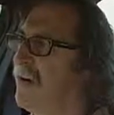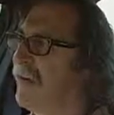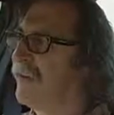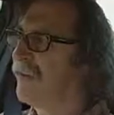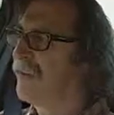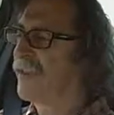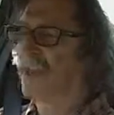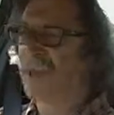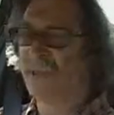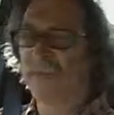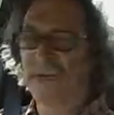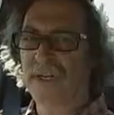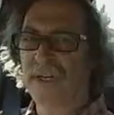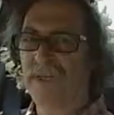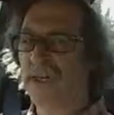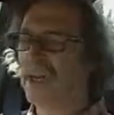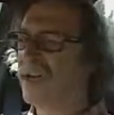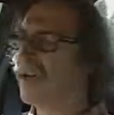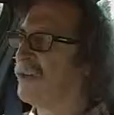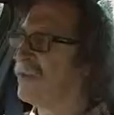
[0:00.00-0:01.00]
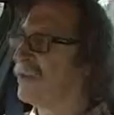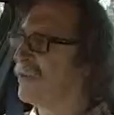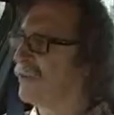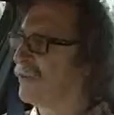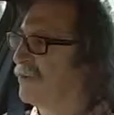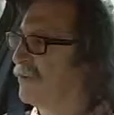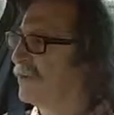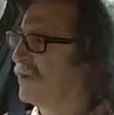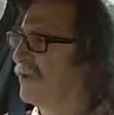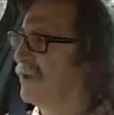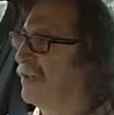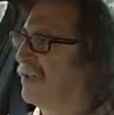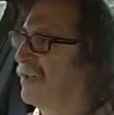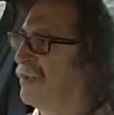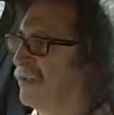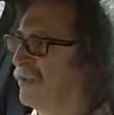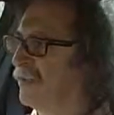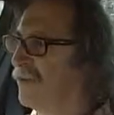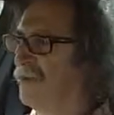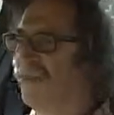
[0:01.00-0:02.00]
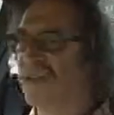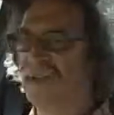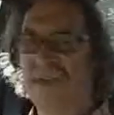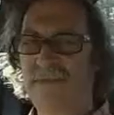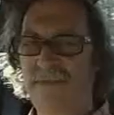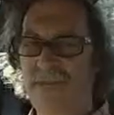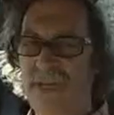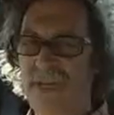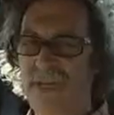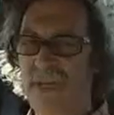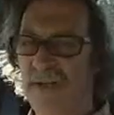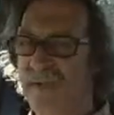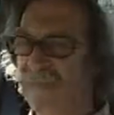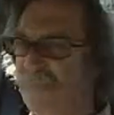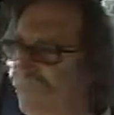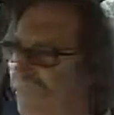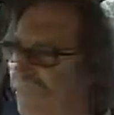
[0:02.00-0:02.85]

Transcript: If I think of anything else, I'll do another video.